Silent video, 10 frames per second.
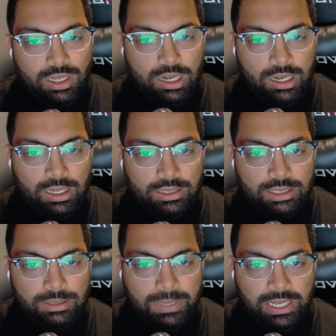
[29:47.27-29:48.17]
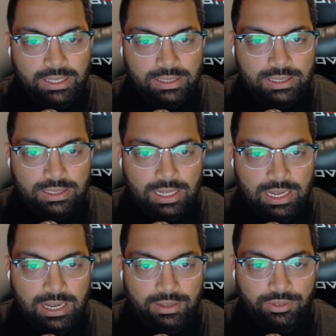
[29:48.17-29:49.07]
are spent
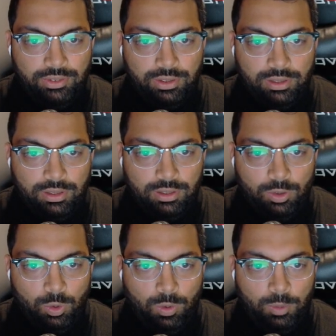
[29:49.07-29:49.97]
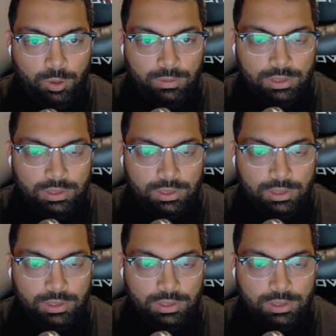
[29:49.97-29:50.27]
as normal.